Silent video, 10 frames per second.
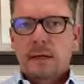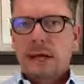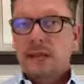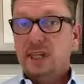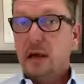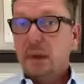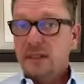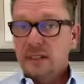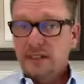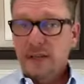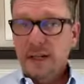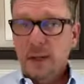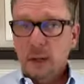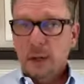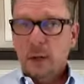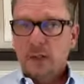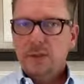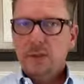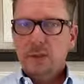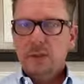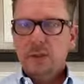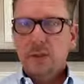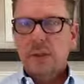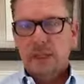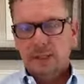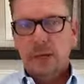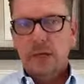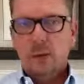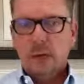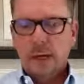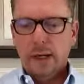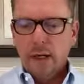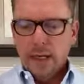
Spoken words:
As I make this video in early 2020 in January,